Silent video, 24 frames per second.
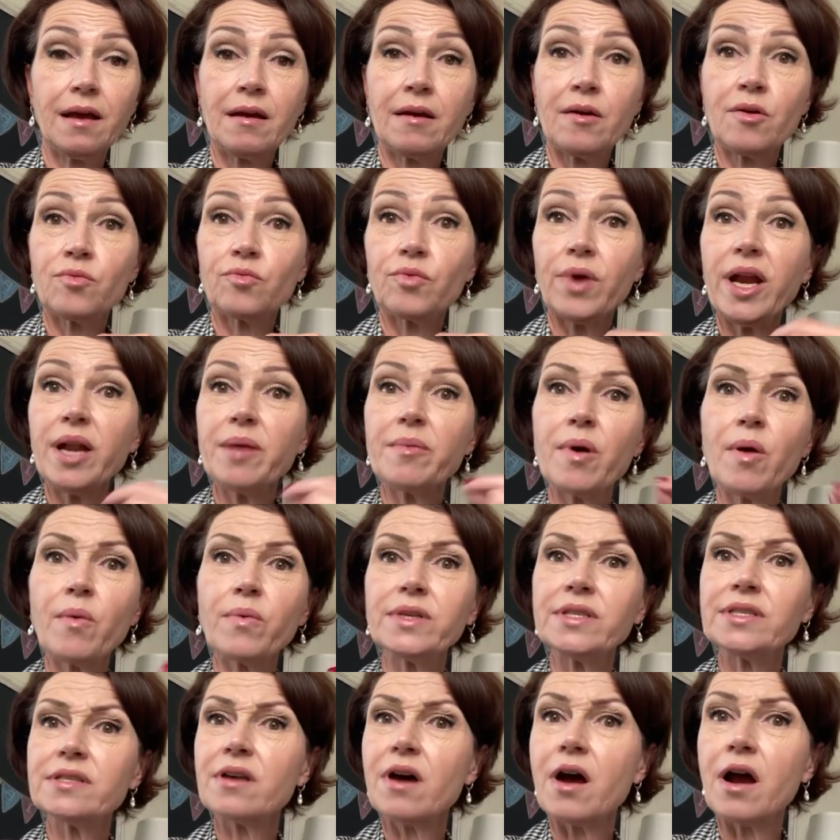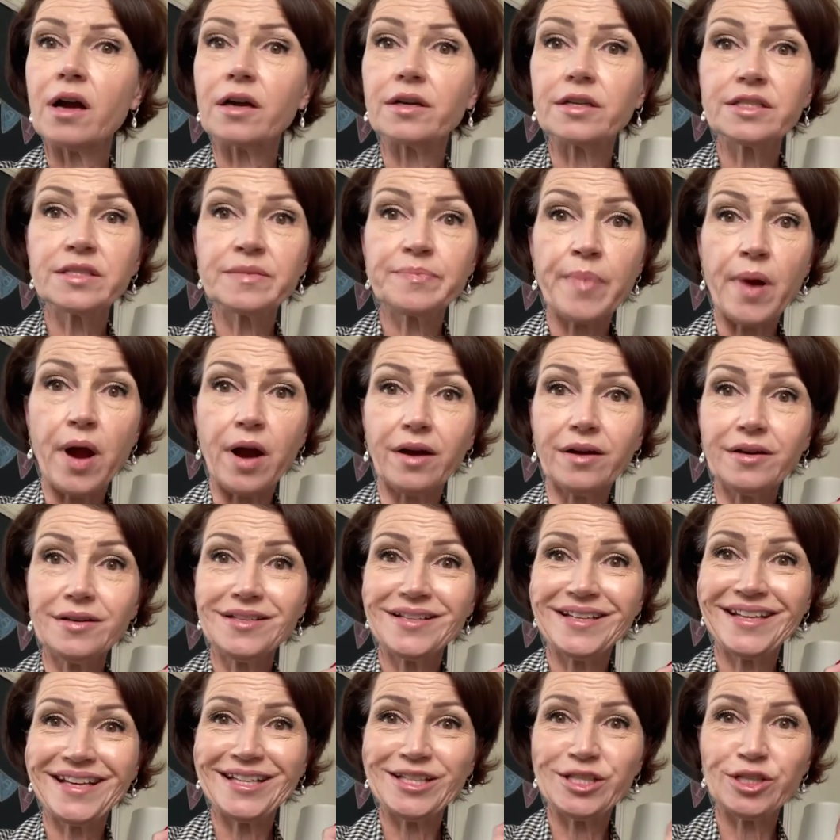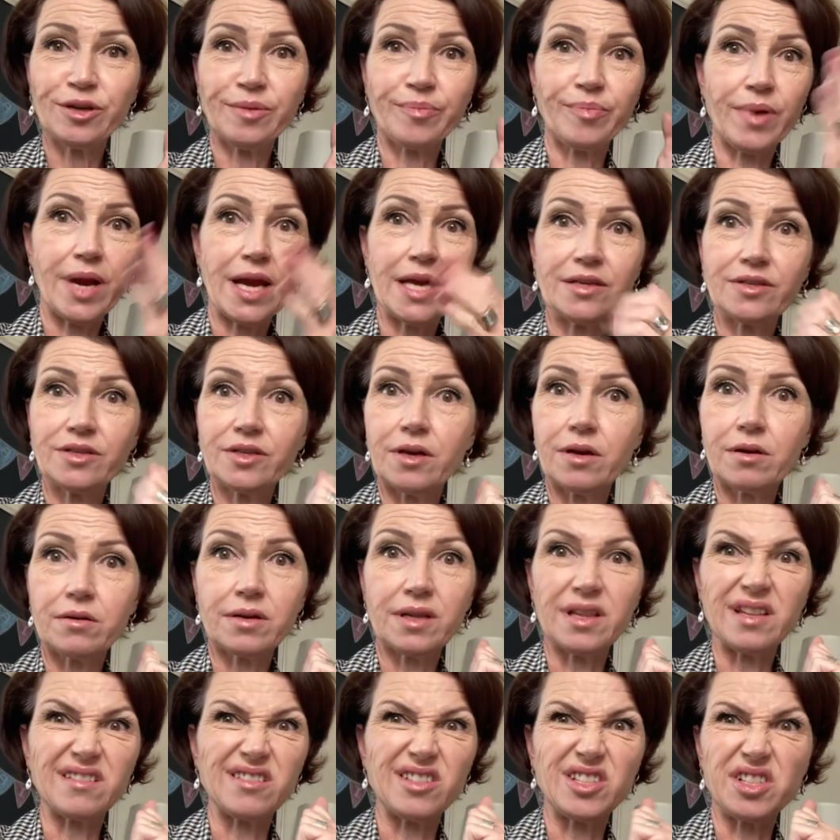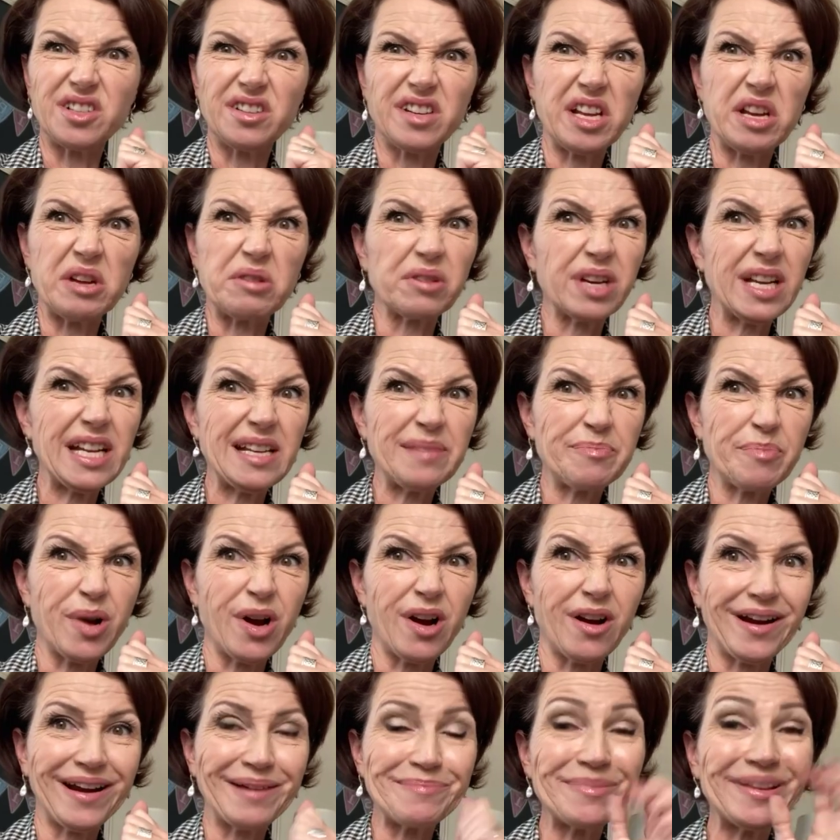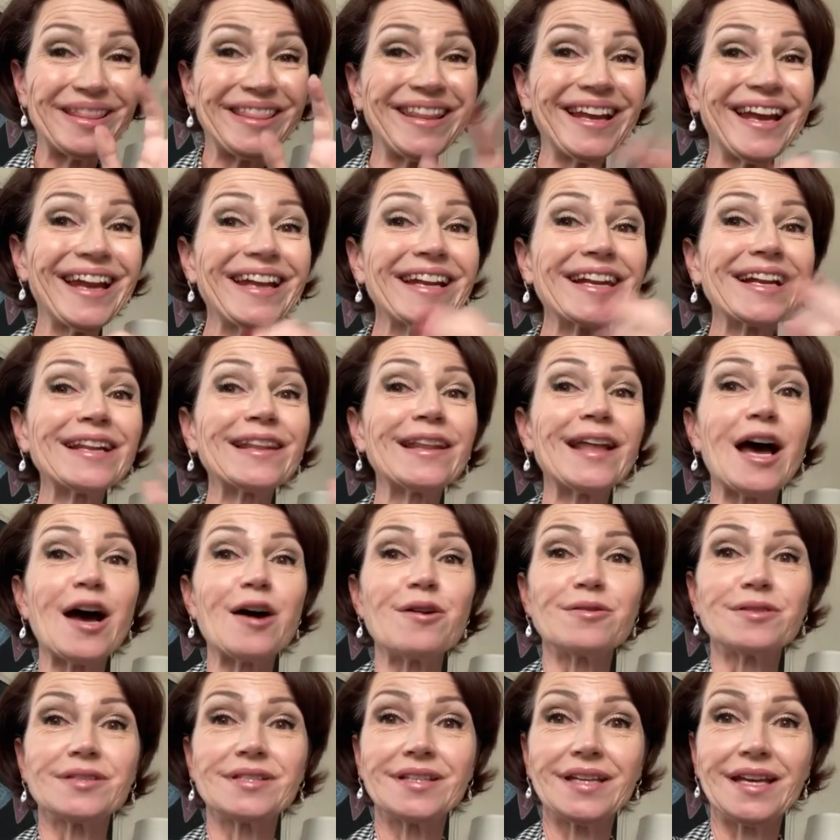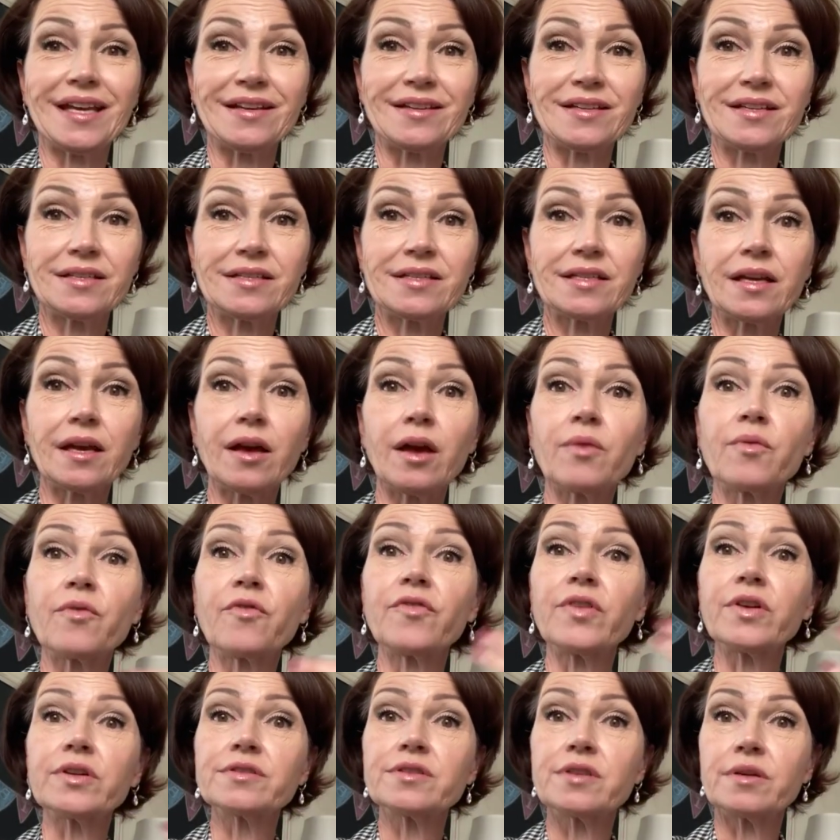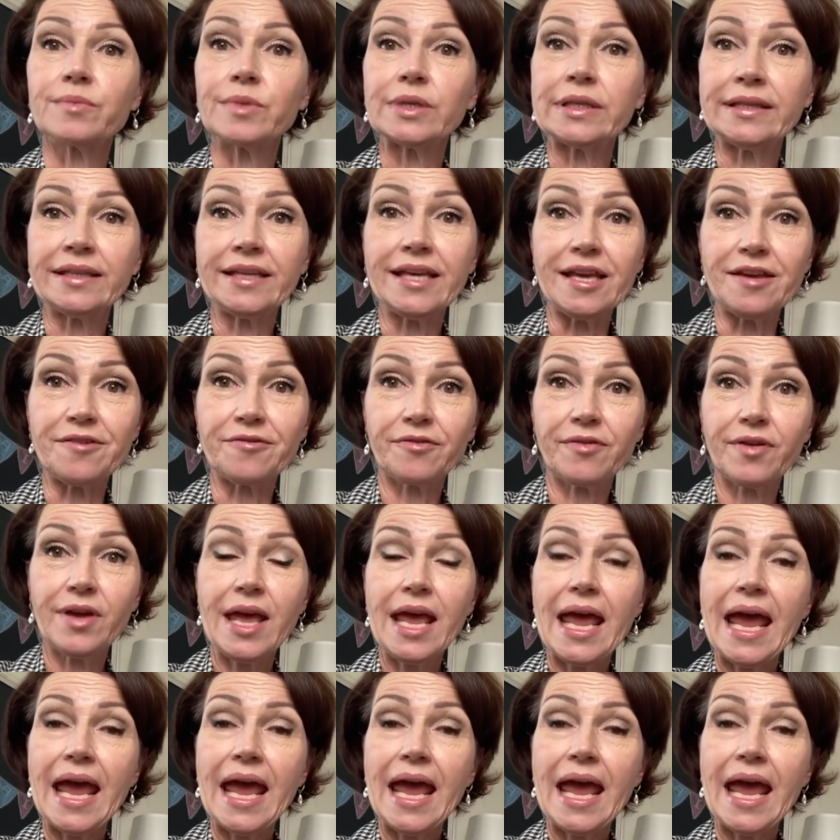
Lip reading: Write about what's the hardest part, gets our brain to go to the dirty, gritty part, but then it allows it to feel some relief.